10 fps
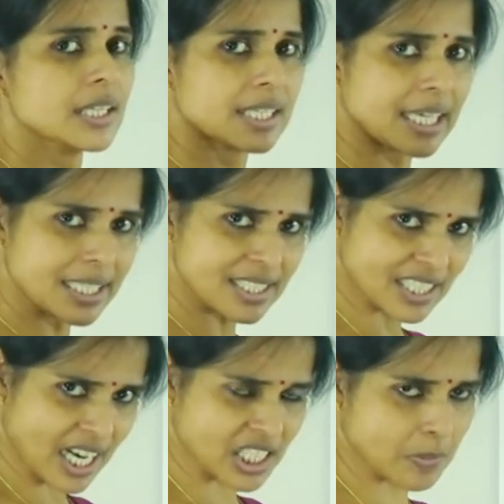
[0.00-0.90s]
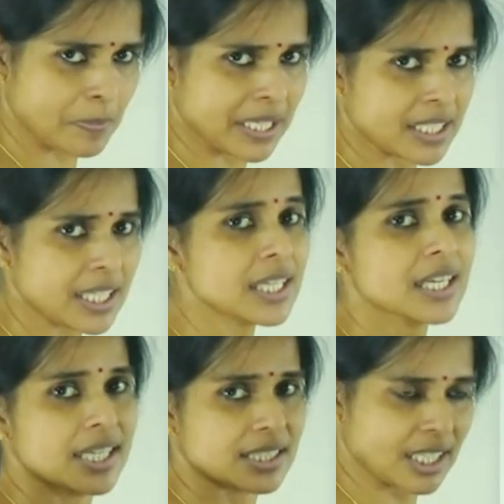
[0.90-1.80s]
Then it starts bending,
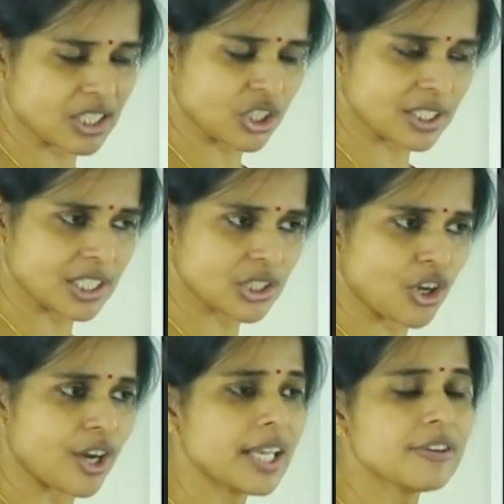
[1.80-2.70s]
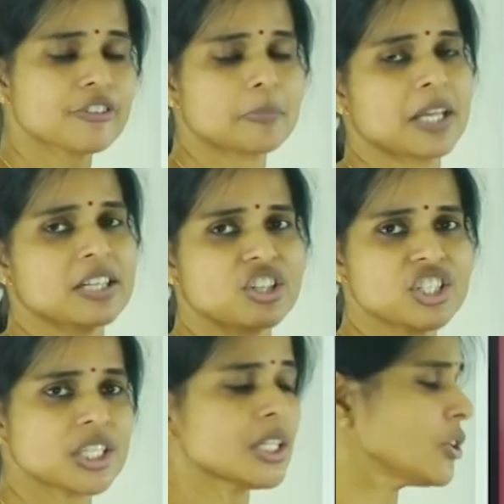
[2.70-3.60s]
it touches the soil. From that
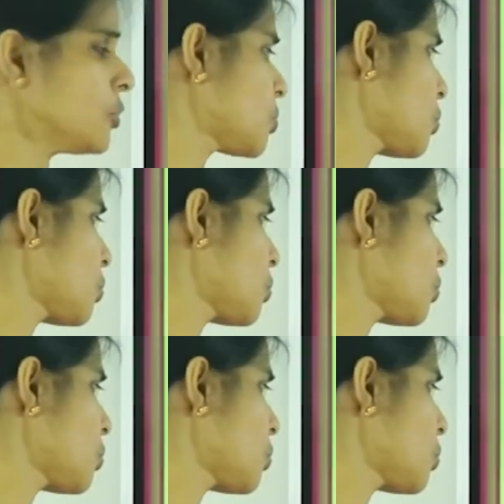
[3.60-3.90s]
region, new